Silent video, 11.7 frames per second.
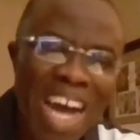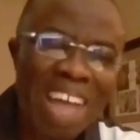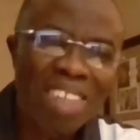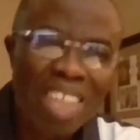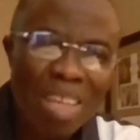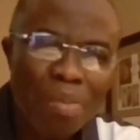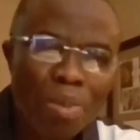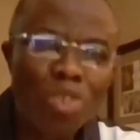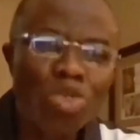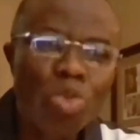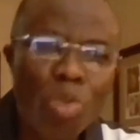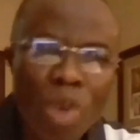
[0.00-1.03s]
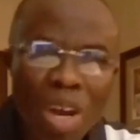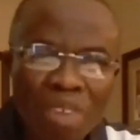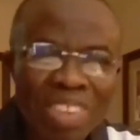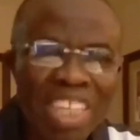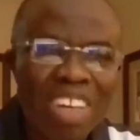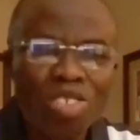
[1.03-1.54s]
As Hebrews
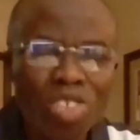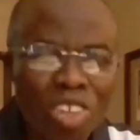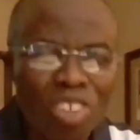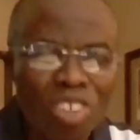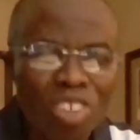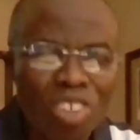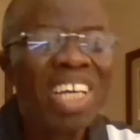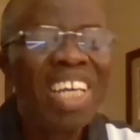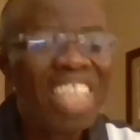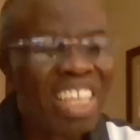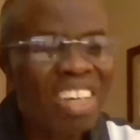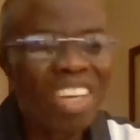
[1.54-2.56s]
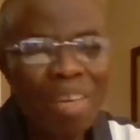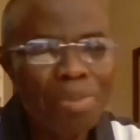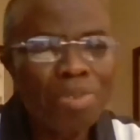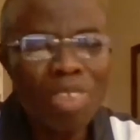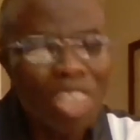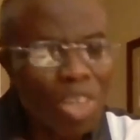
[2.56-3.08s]
twelve tells us, he,
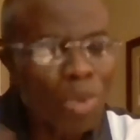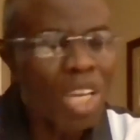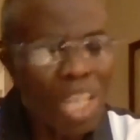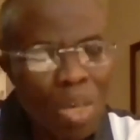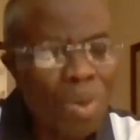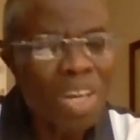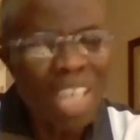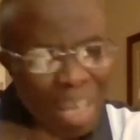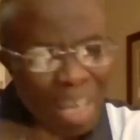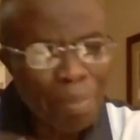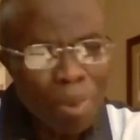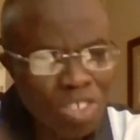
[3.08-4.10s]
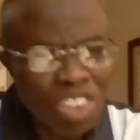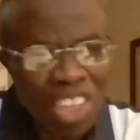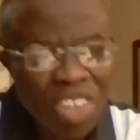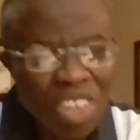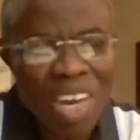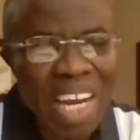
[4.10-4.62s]
hips, he, he will whip you,
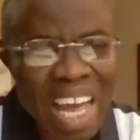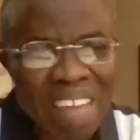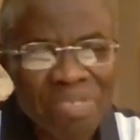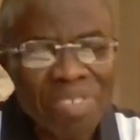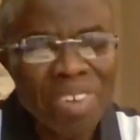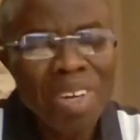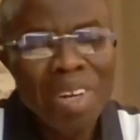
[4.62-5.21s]
skin you alive,